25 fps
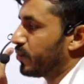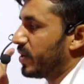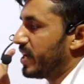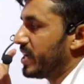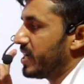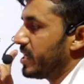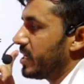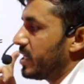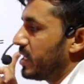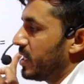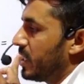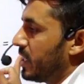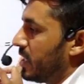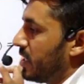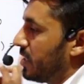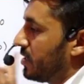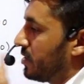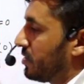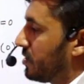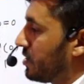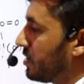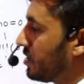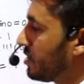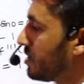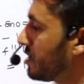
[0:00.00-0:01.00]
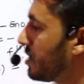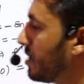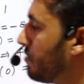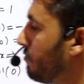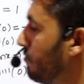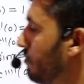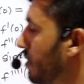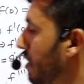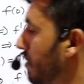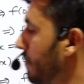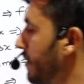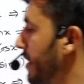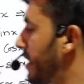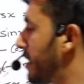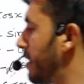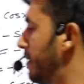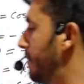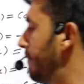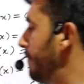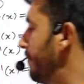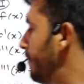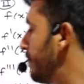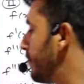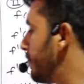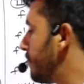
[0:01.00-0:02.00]
why this term will
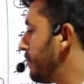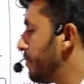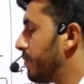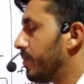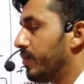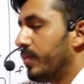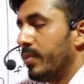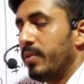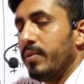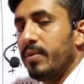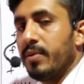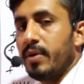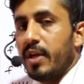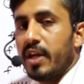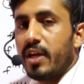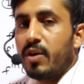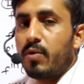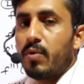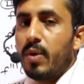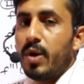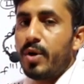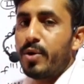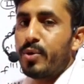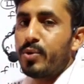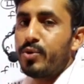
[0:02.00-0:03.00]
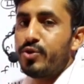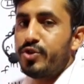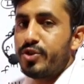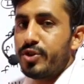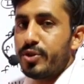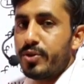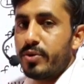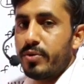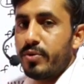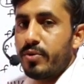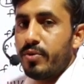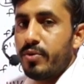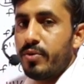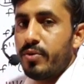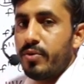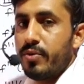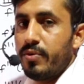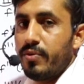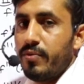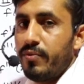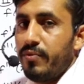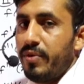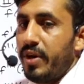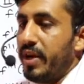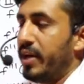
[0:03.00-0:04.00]
become equal to 0,
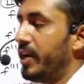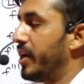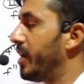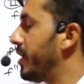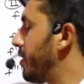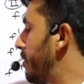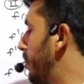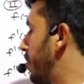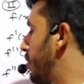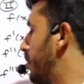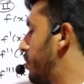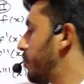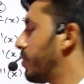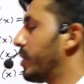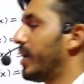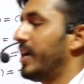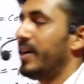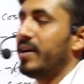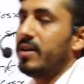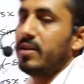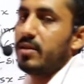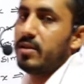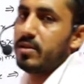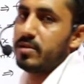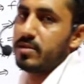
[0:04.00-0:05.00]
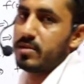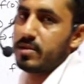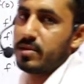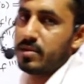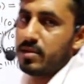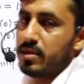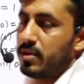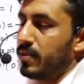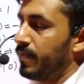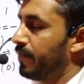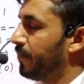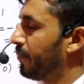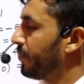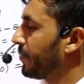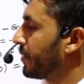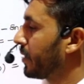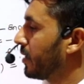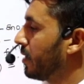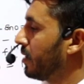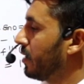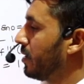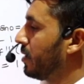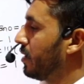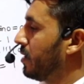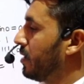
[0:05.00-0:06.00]
we need not to write this.
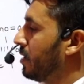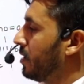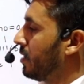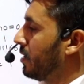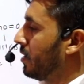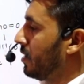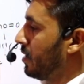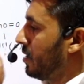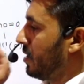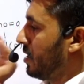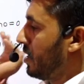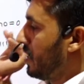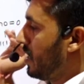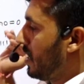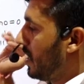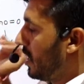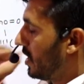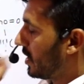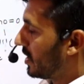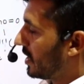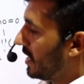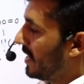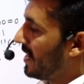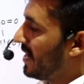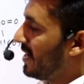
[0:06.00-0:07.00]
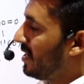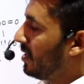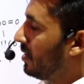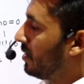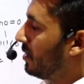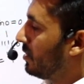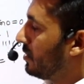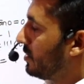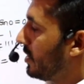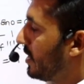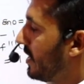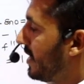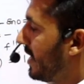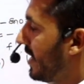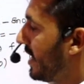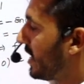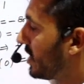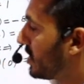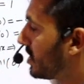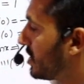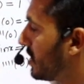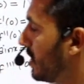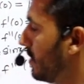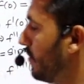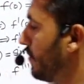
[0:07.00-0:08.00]
Again the
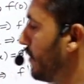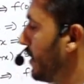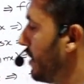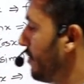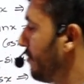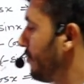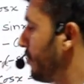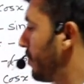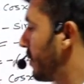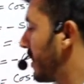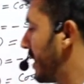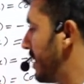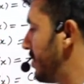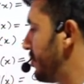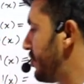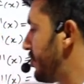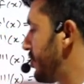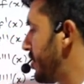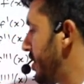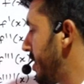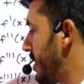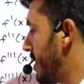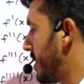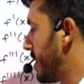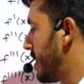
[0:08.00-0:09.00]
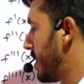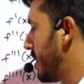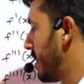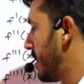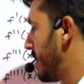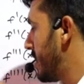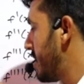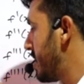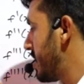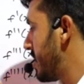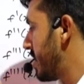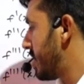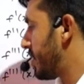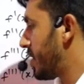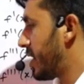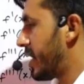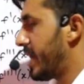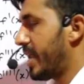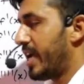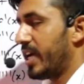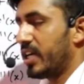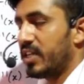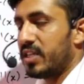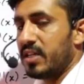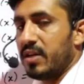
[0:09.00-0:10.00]
next term, if you can see here, the
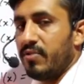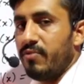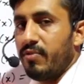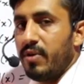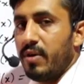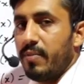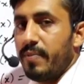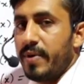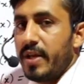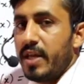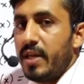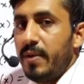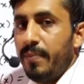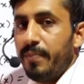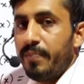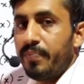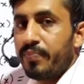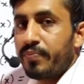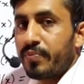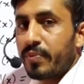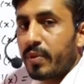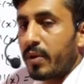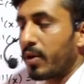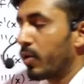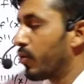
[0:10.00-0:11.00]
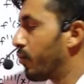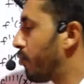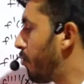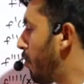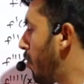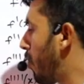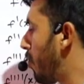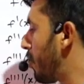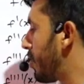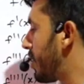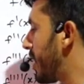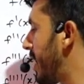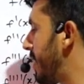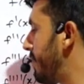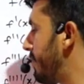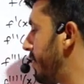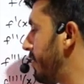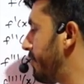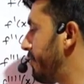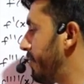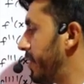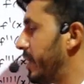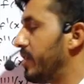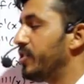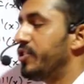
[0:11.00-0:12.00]
next term will be 4 times
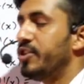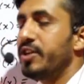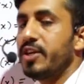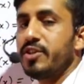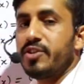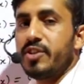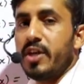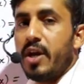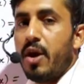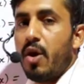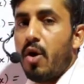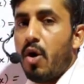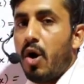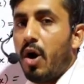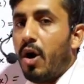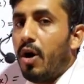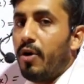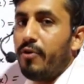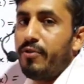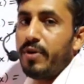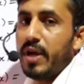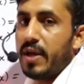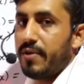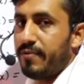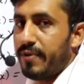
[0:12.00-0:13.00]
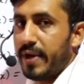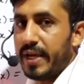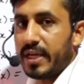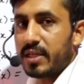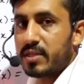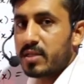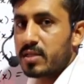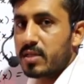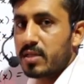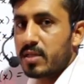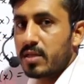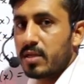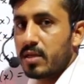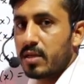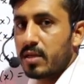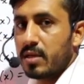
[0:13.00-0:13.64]
differentiation of fx